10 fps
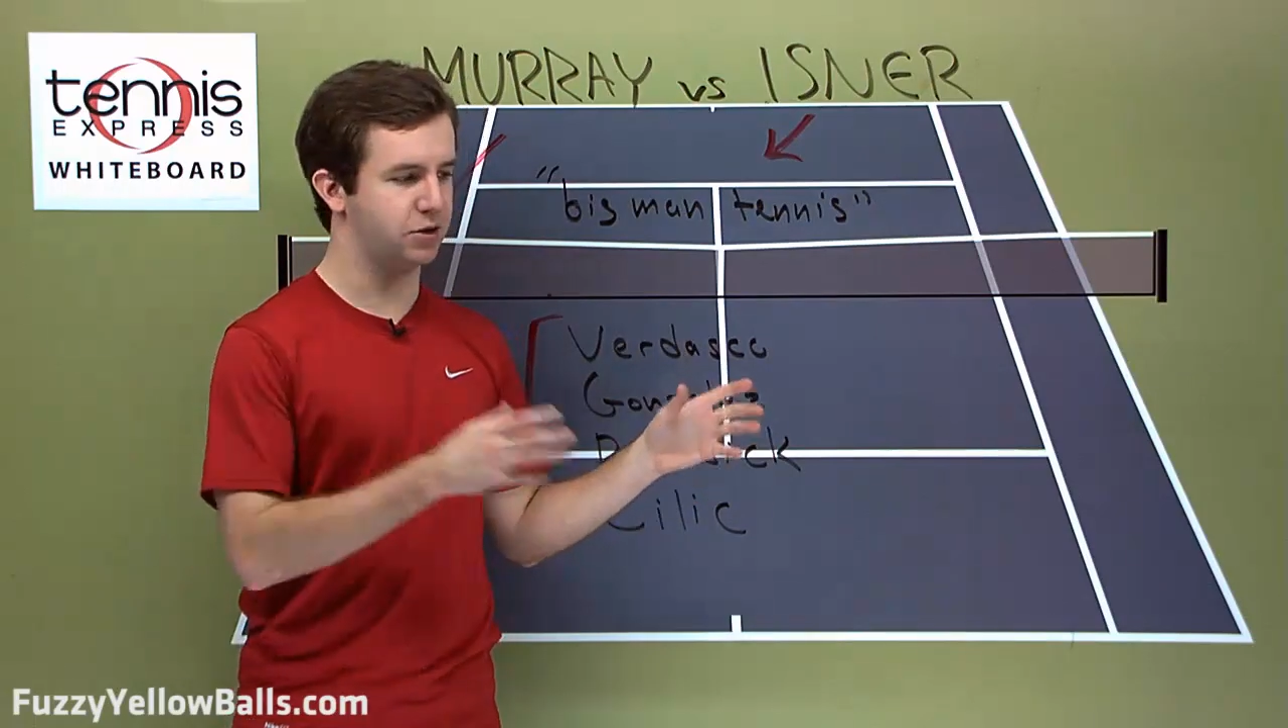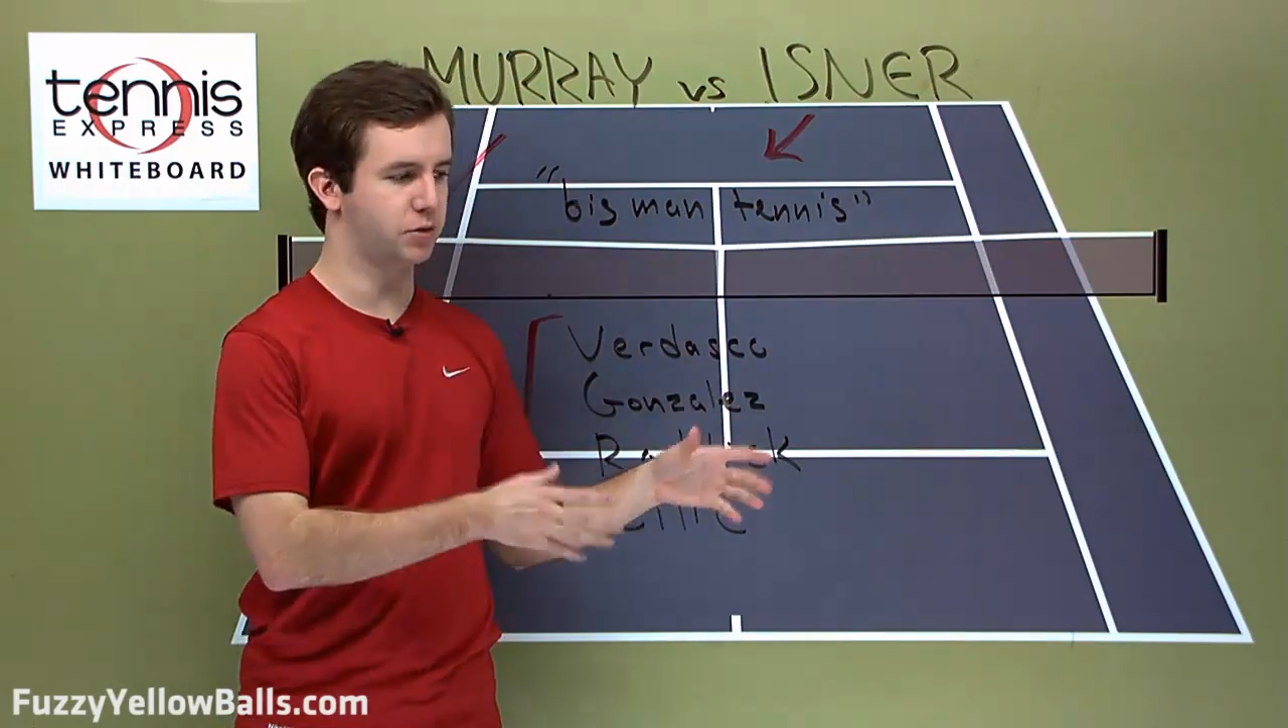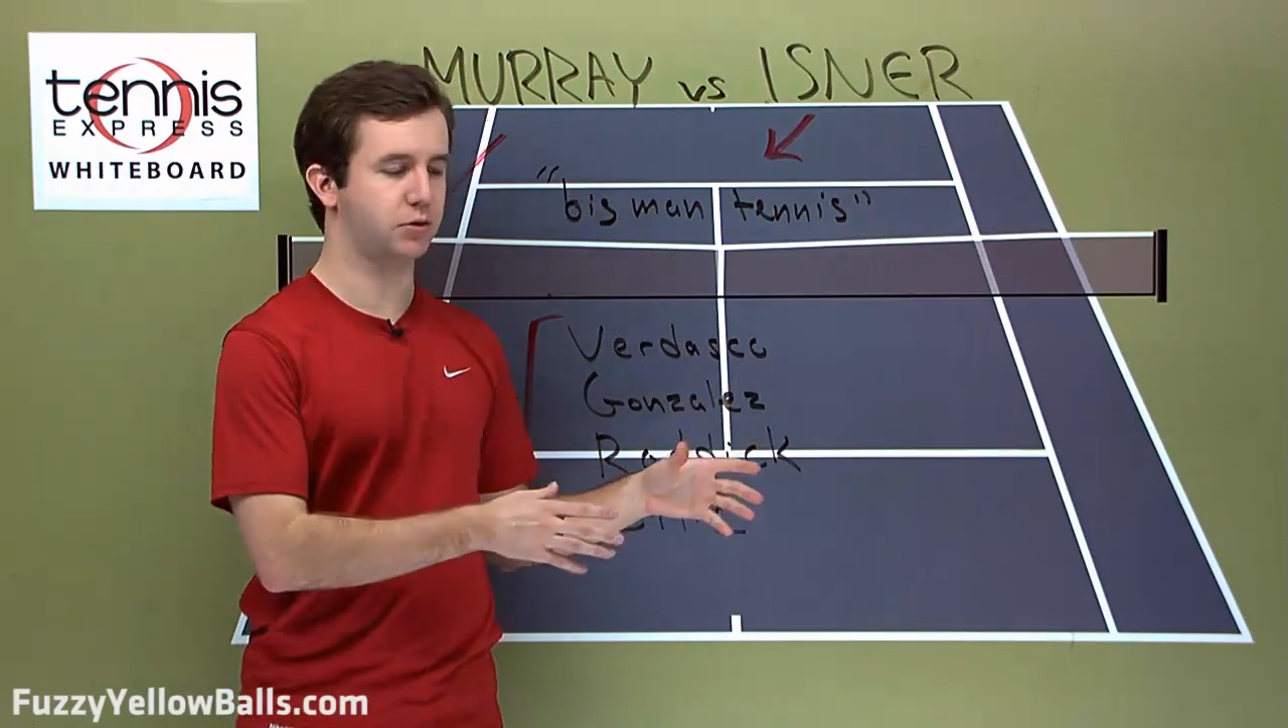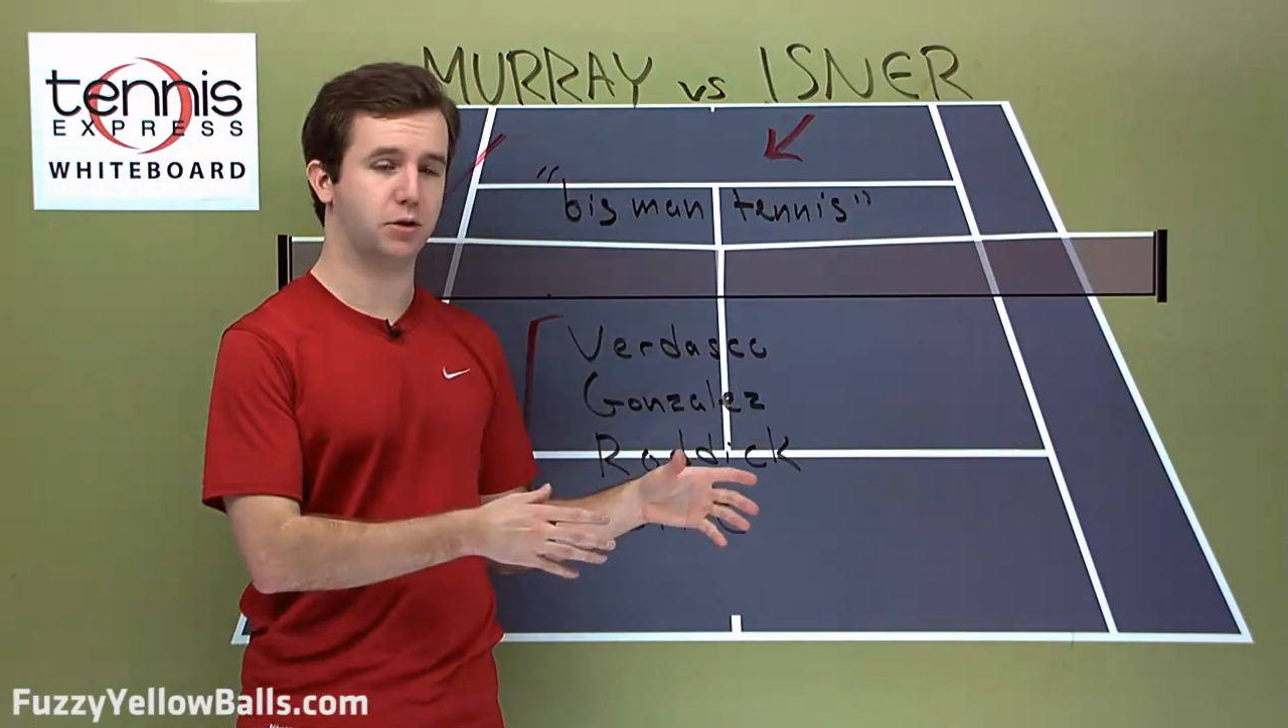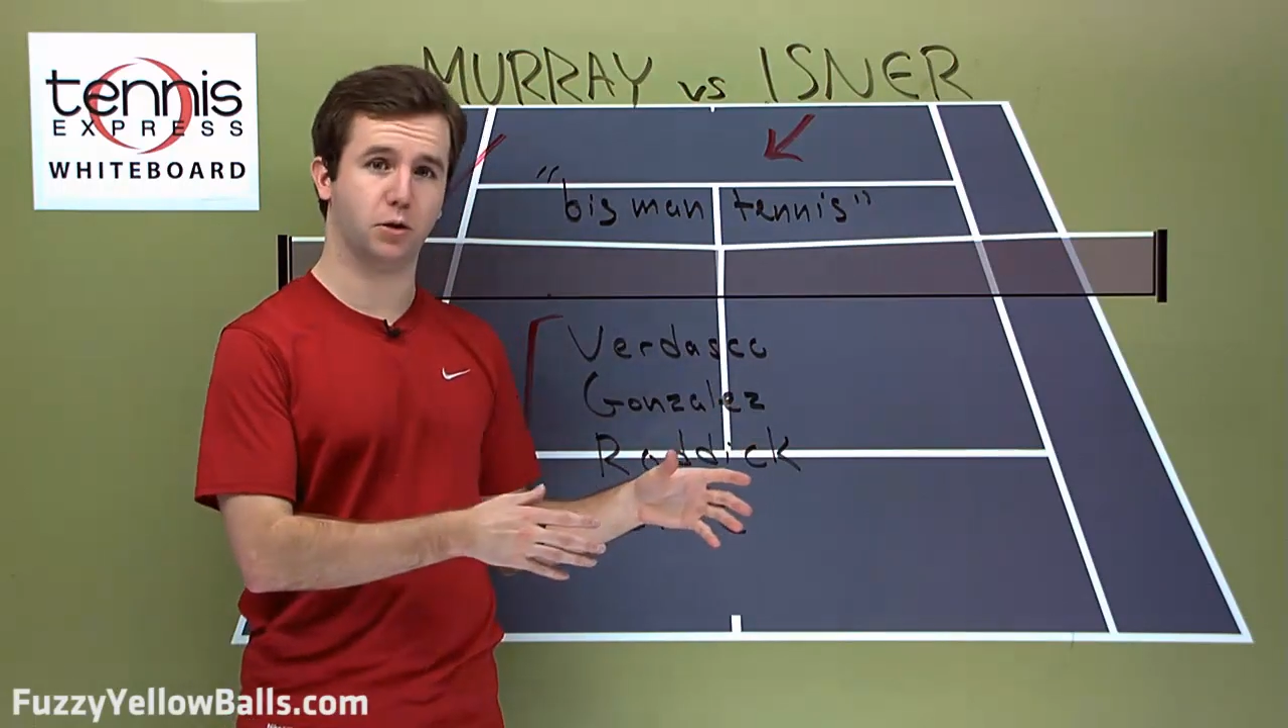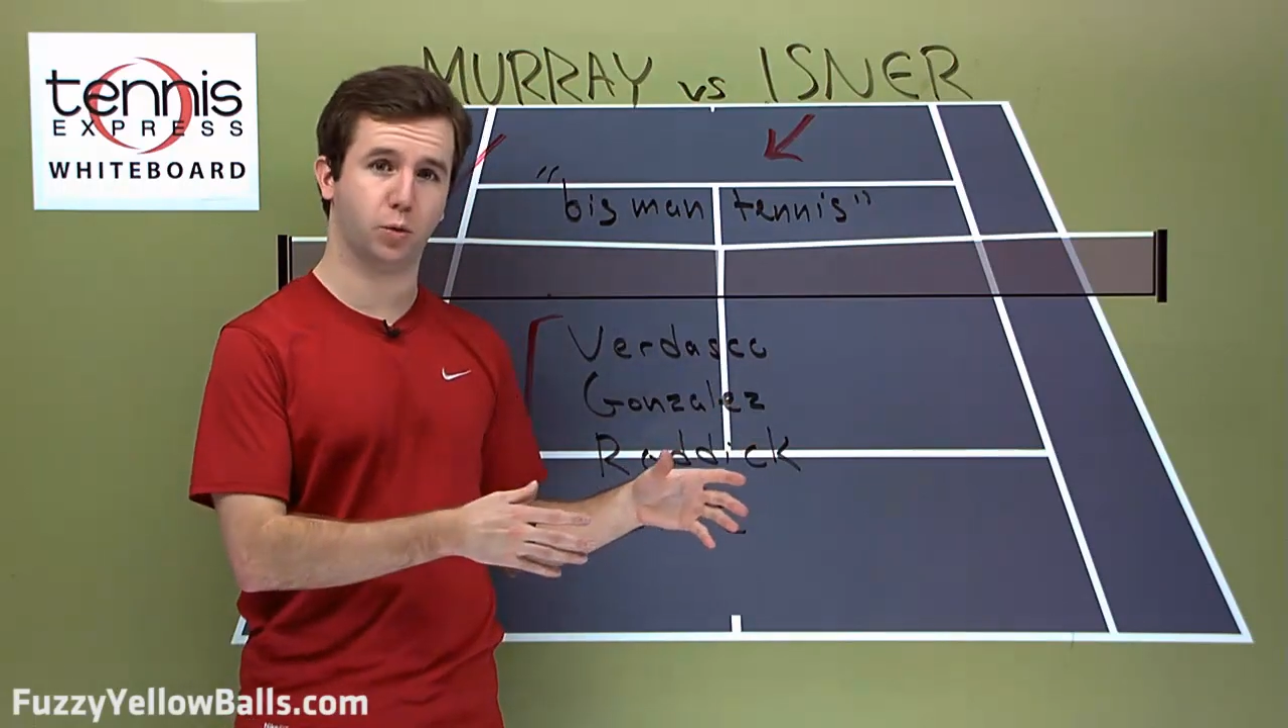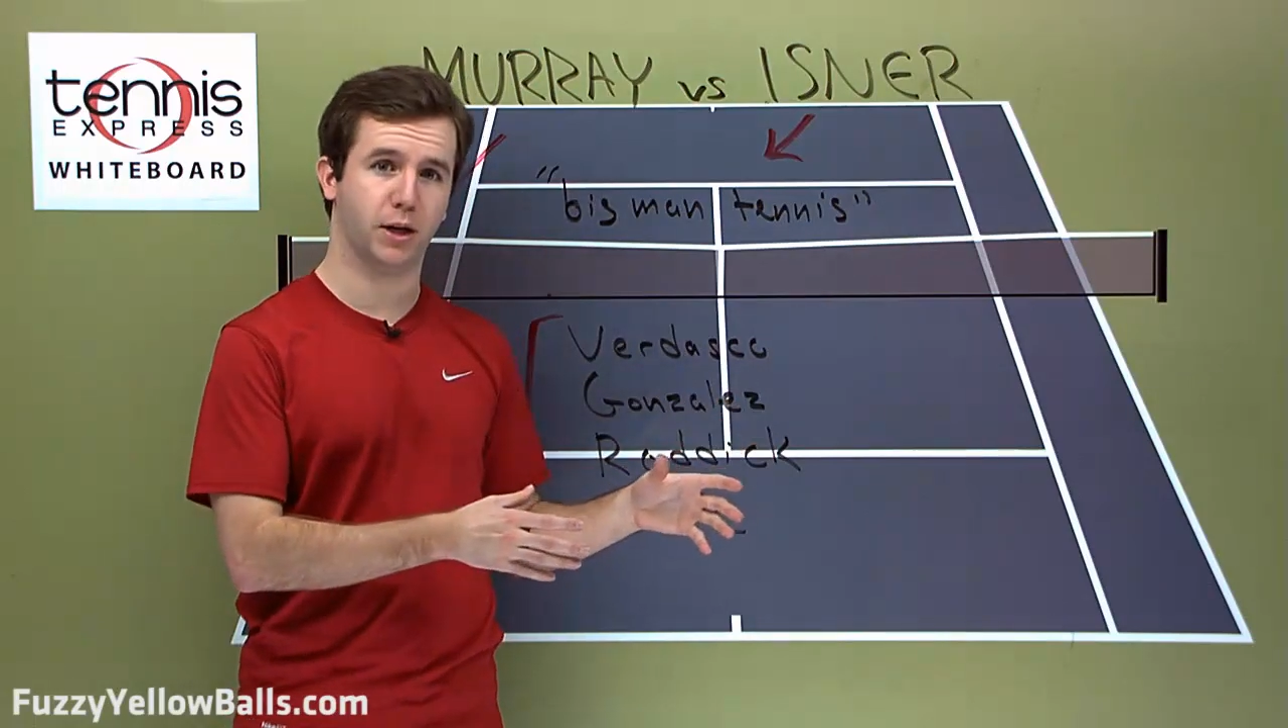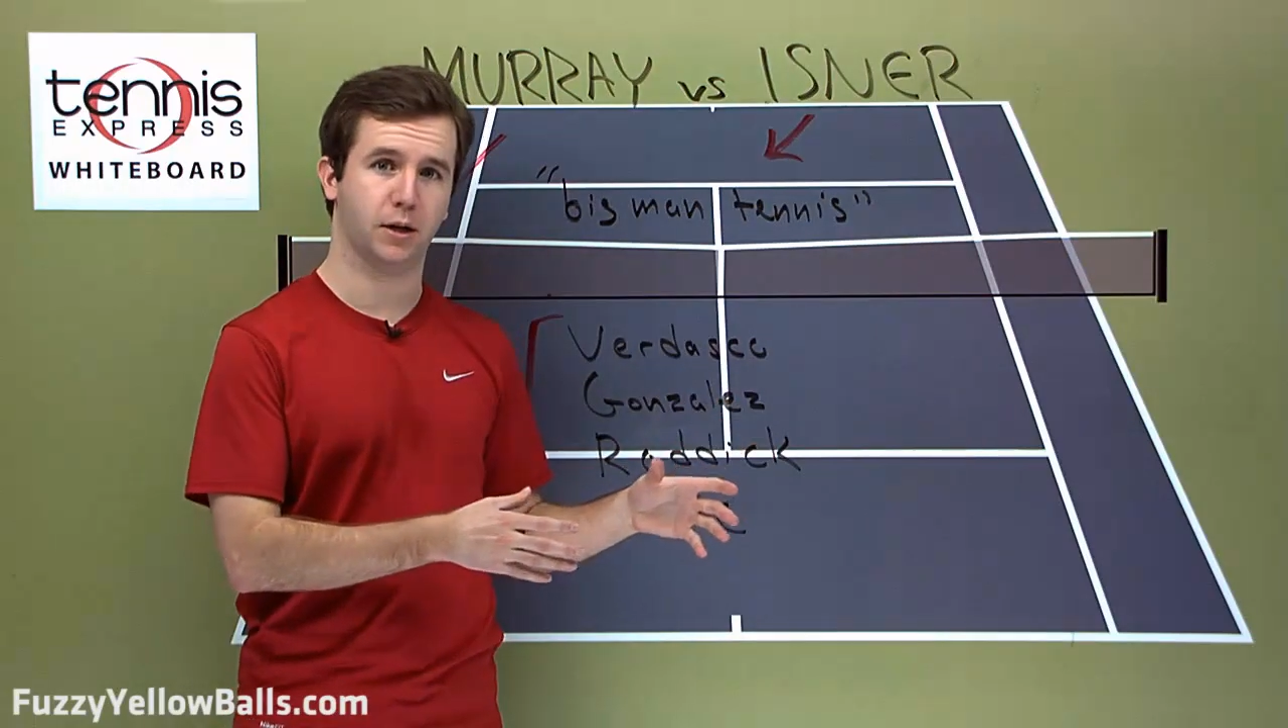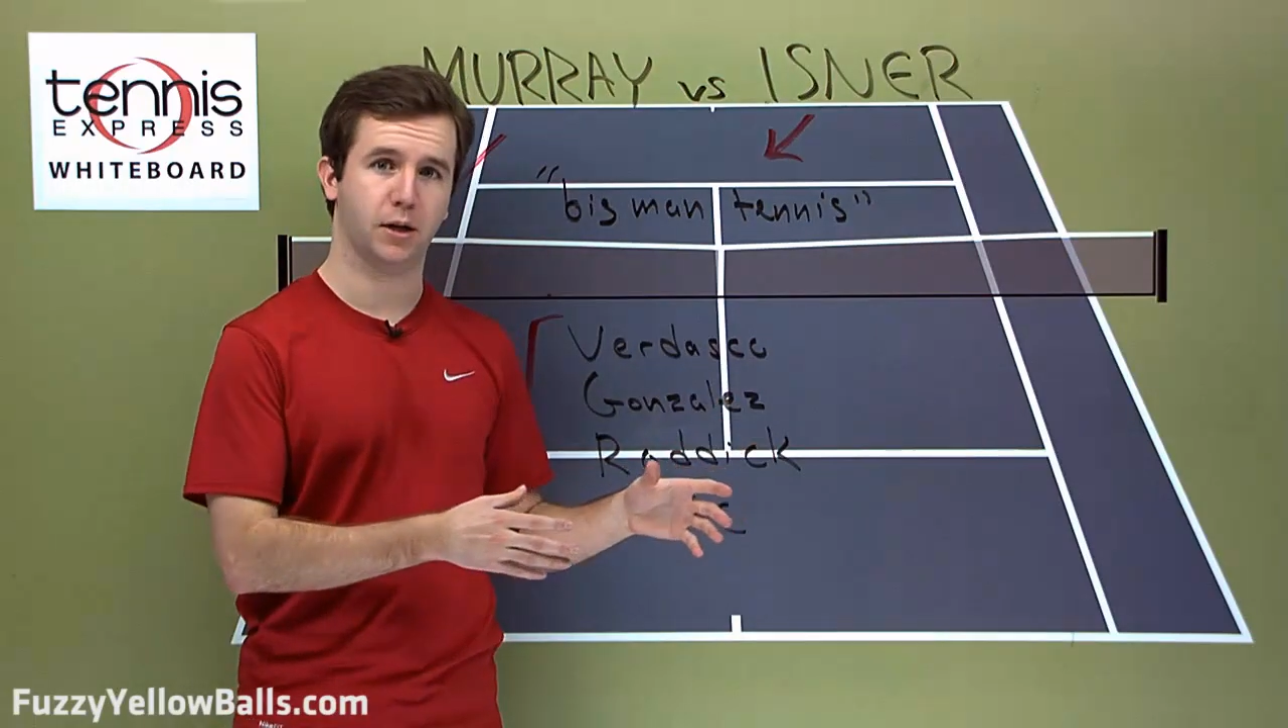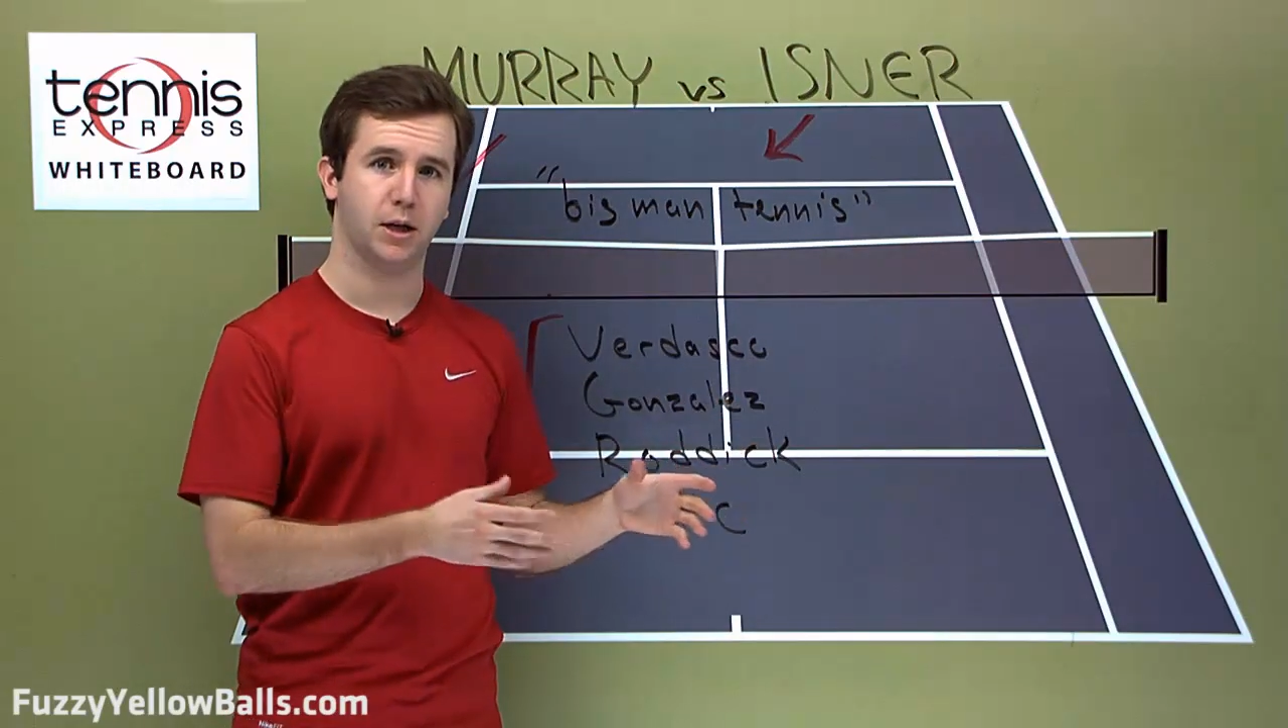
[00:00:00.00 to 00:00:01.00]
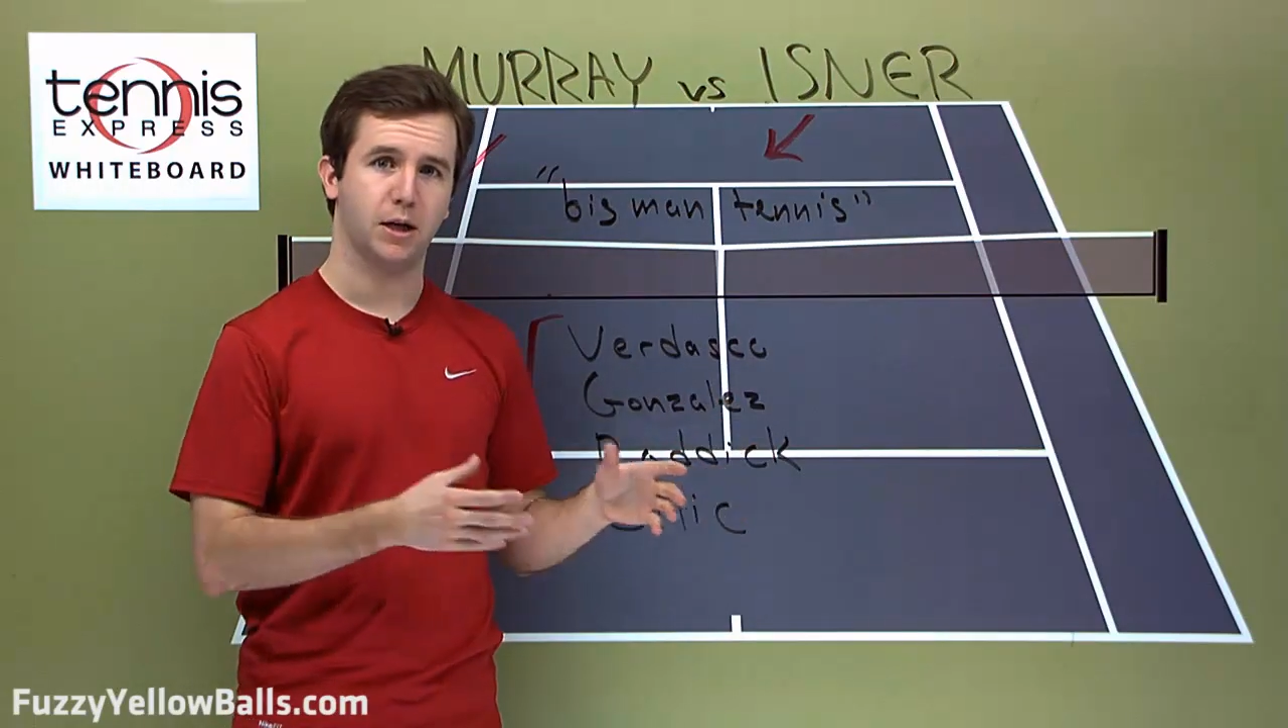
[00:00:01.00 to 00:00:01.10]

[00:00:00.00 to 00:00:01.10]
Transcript: Isner is going to win